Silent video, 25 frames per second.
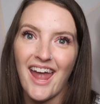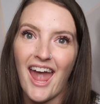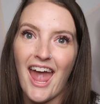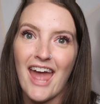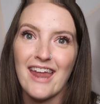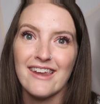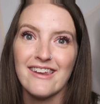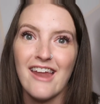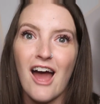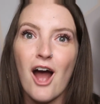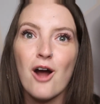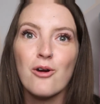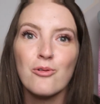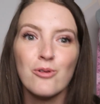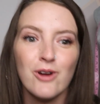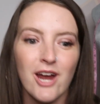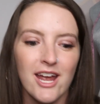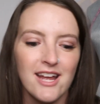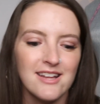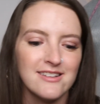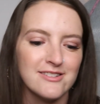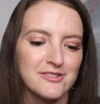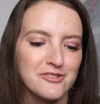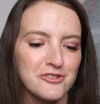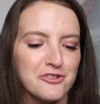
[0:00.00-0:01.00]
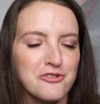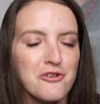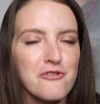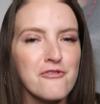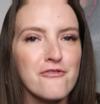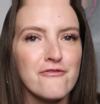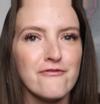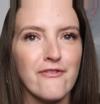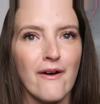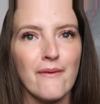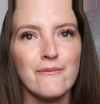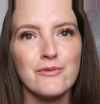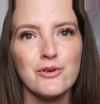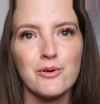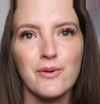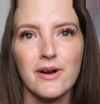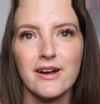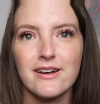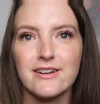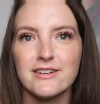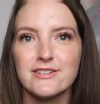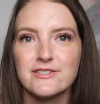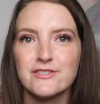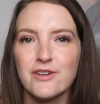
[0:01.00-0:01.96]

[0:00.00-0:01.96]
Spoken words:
and now we're into February.